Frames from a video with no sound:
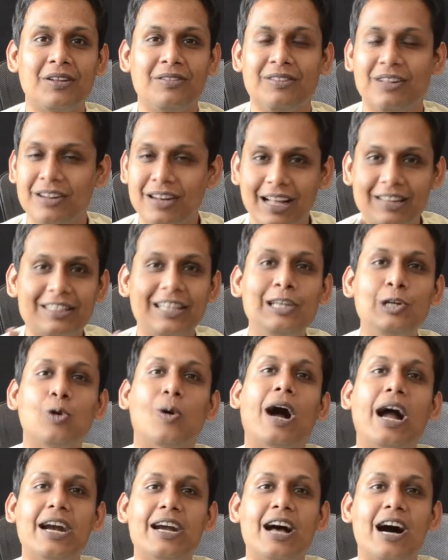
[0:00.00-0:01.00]
The nothing
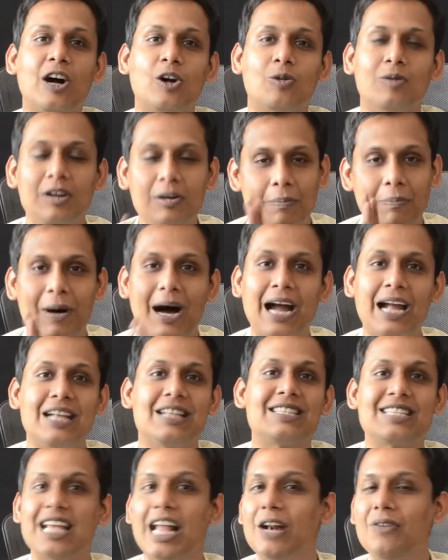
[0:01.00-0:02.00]
to hide argument by
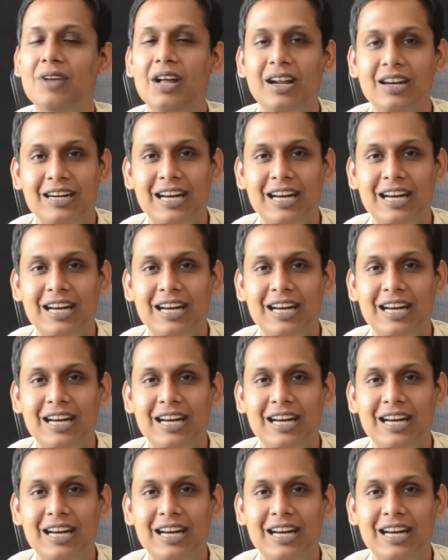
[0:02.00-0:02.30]
itself